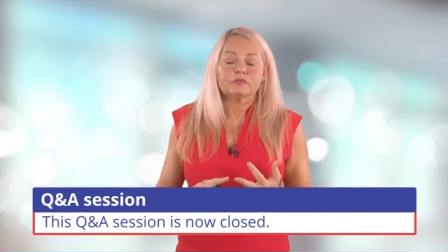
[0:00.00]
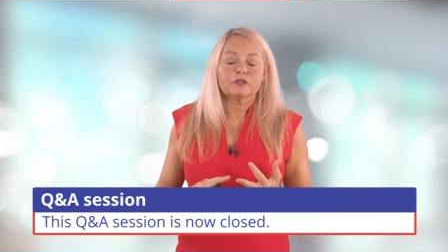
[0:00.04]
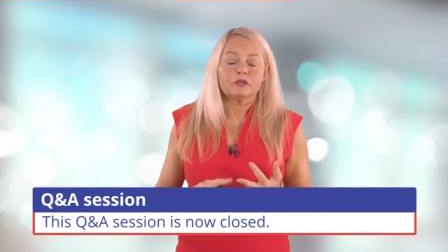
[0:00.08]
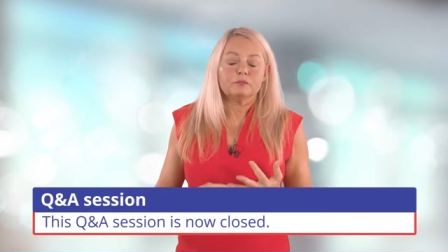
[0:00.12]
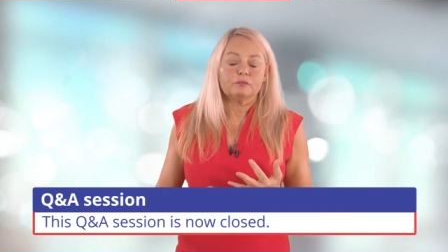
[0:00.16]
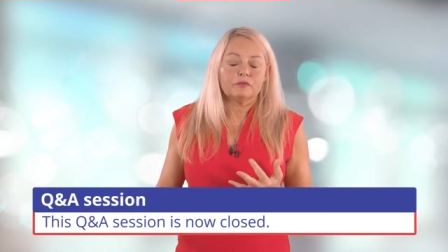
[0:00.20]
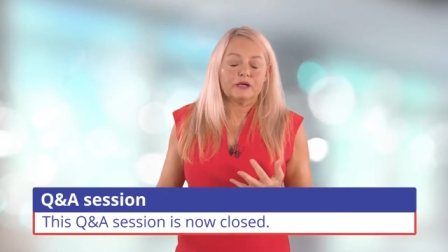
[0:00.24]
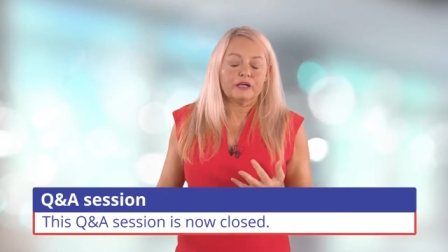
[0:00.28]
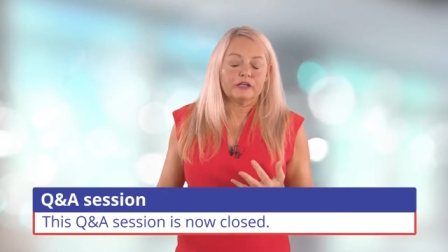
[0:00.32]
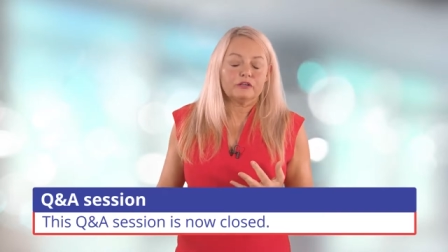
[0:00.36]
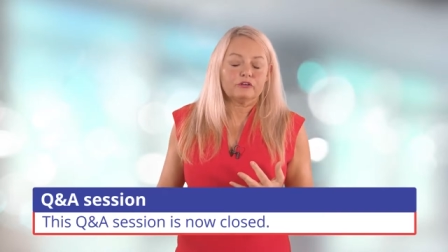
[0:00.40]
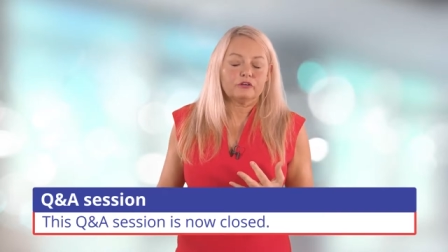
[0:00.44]

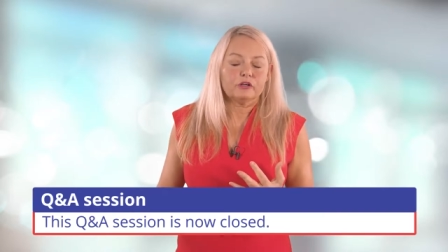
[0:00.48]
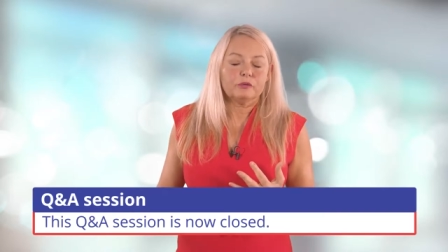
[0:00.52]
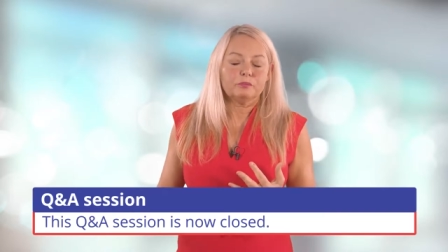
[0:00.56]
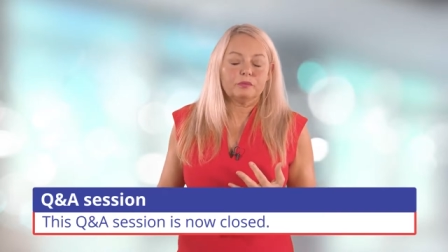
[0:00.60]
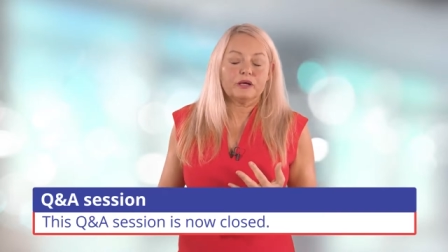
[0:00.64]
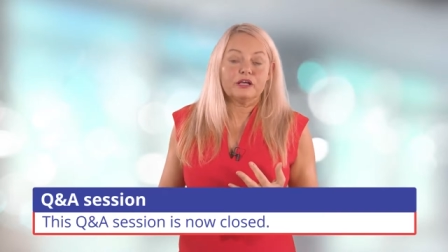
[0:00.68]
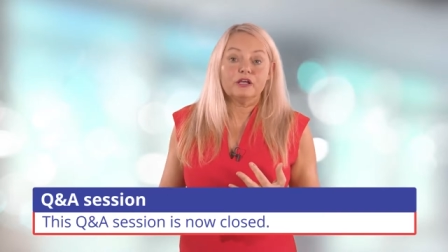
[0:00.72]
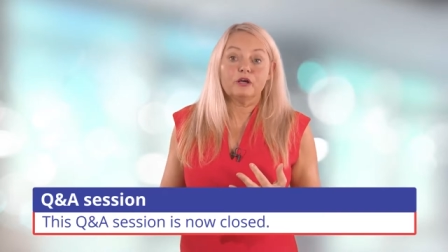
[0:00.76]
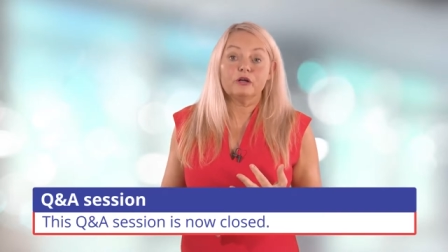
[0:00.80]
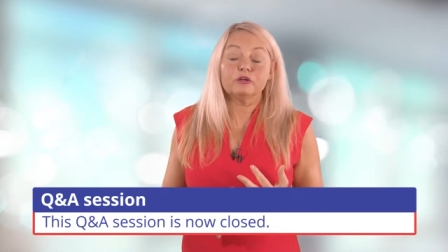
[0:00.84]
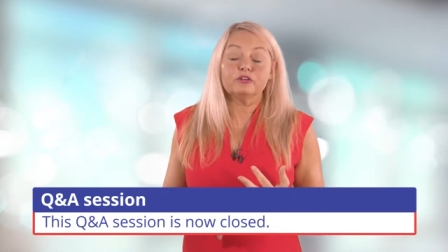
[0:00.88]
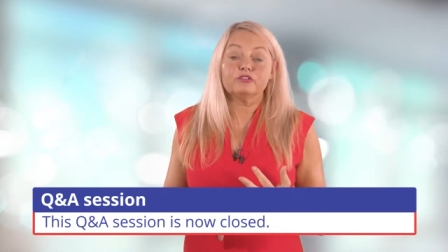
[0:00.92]

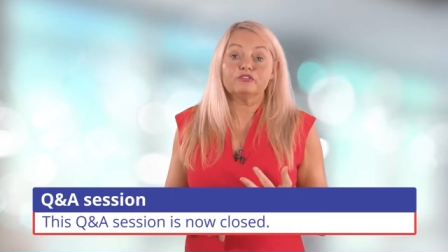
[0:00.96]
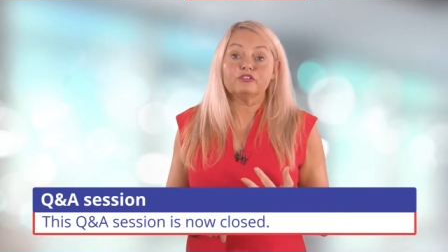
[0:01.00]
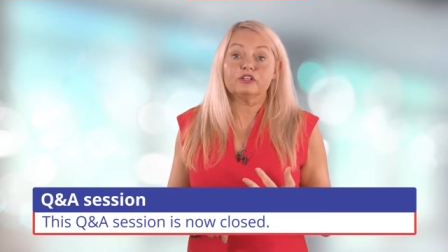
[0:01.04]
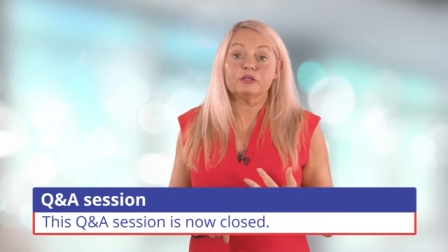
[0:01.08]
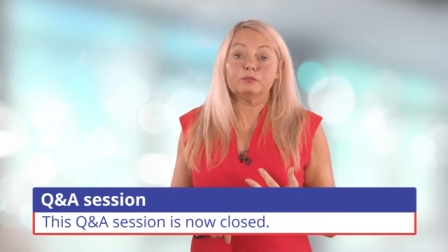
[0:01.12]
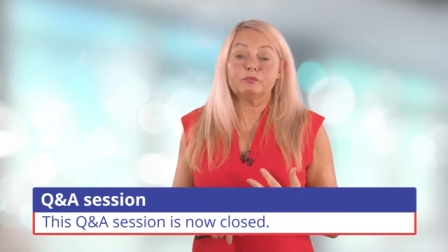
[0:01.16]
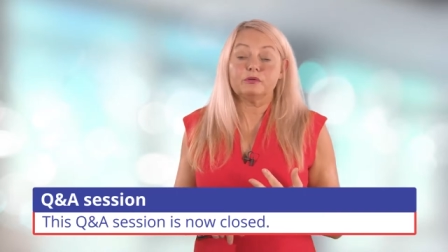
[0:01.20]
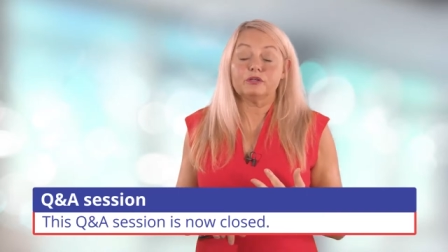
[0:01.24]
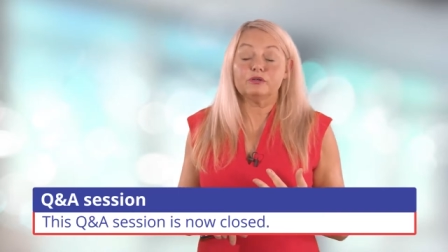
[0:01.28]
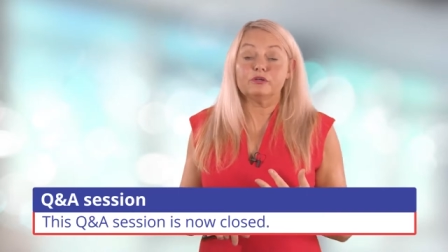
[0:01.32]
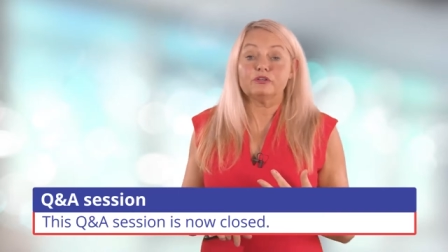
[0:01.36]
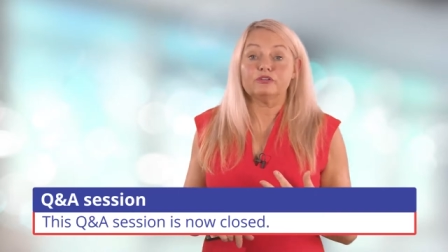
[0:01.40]

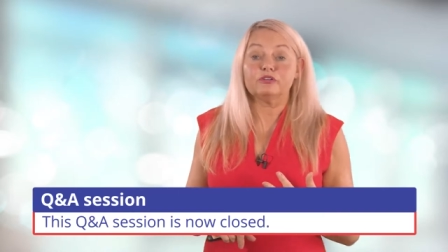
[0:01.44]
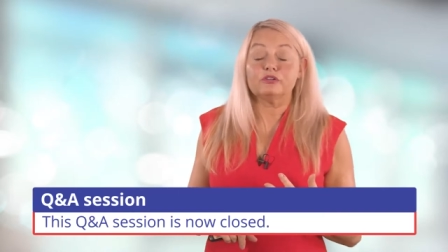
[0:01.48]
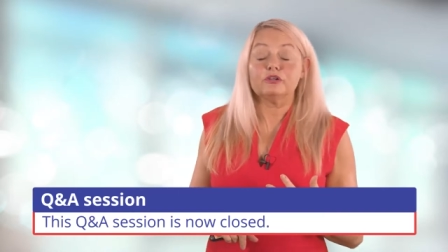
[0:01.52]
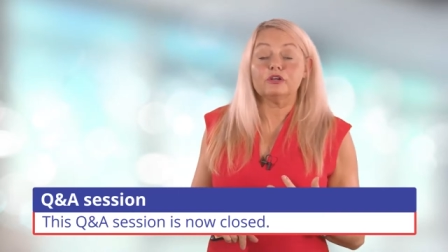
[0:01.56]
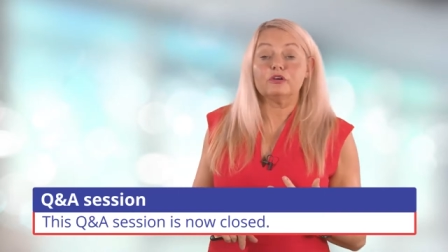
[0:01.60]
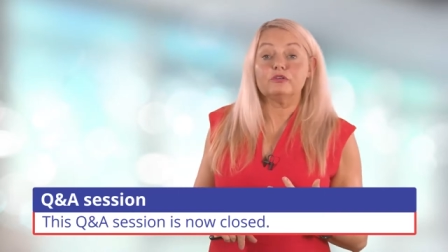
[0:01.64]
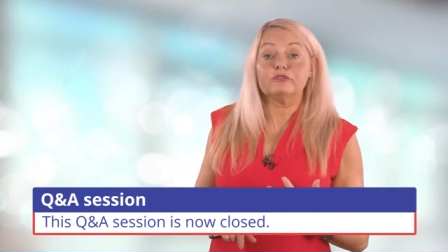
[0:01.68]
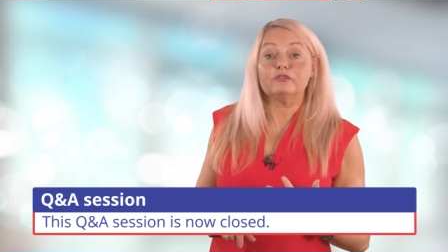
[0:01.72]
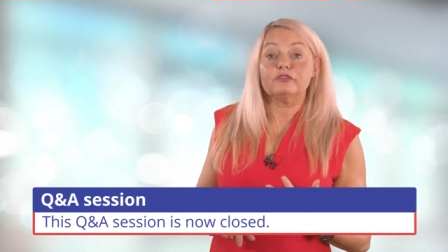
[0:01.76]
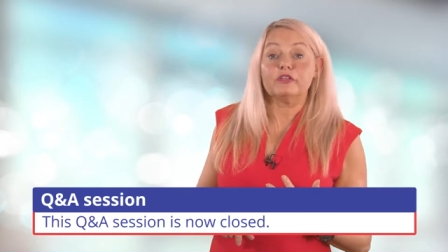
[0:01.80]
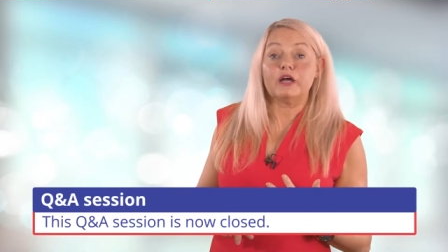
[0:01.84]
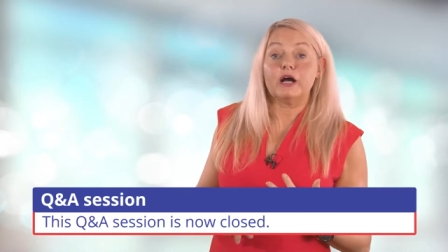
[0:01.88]
microbiology burden
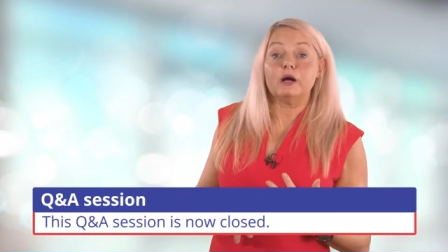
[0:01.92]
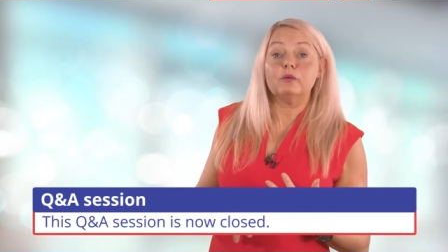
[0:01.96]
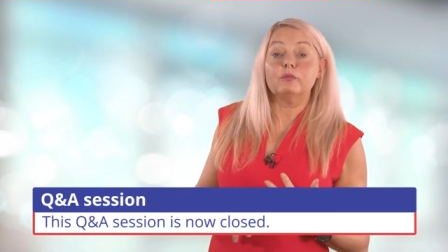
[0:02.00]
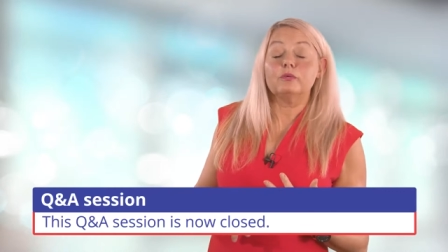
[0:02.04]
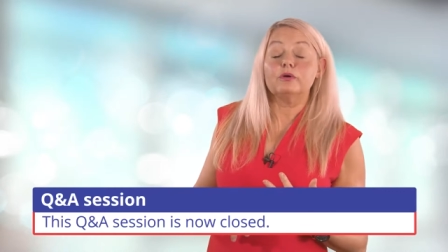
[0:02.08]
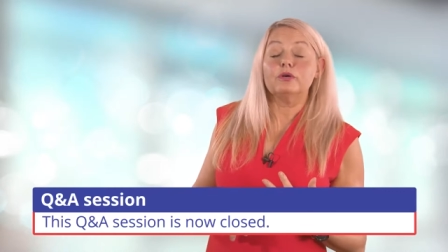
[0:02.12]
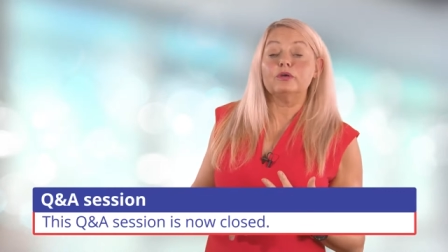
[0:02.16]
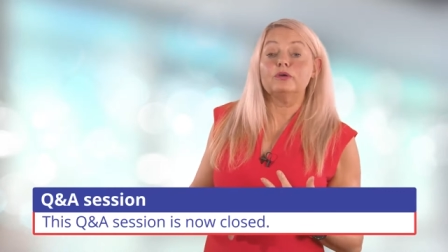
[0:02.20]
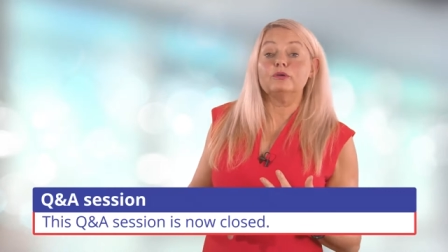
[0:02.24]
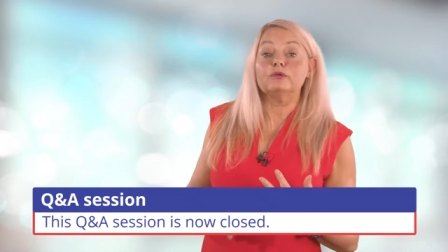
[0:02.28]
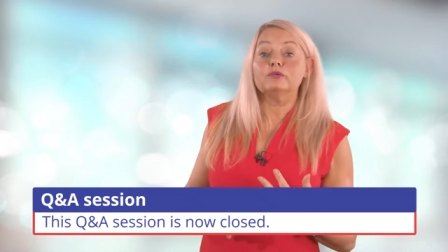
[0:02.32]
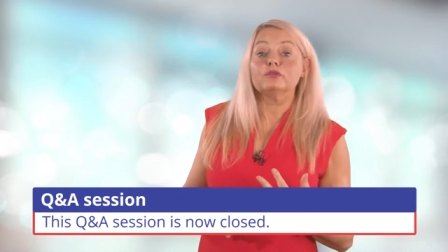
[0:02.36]
of that
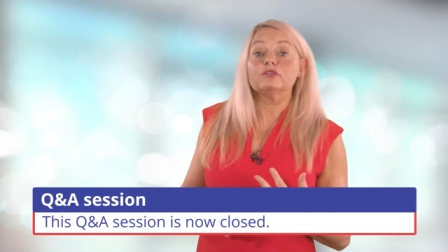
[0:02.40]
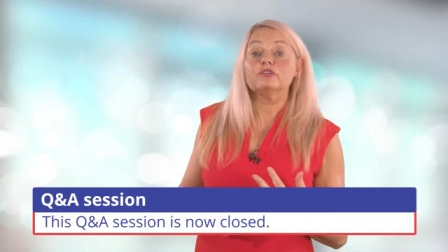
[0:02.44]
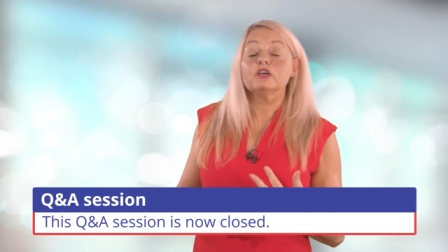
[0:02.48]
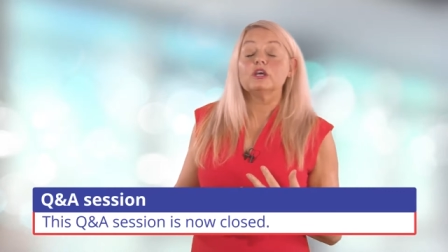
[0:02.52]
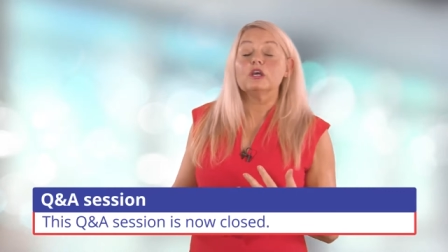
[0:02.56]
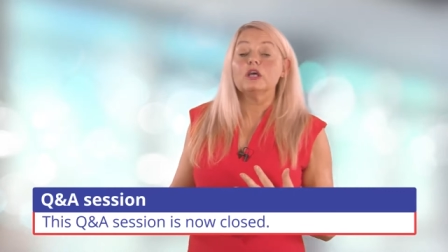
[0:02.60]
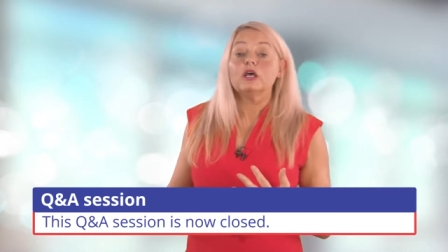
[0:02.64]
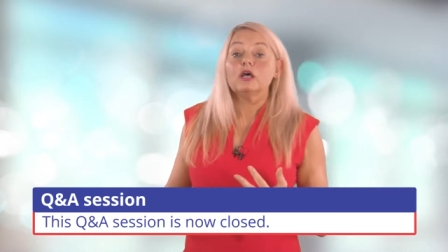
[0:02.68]
wound?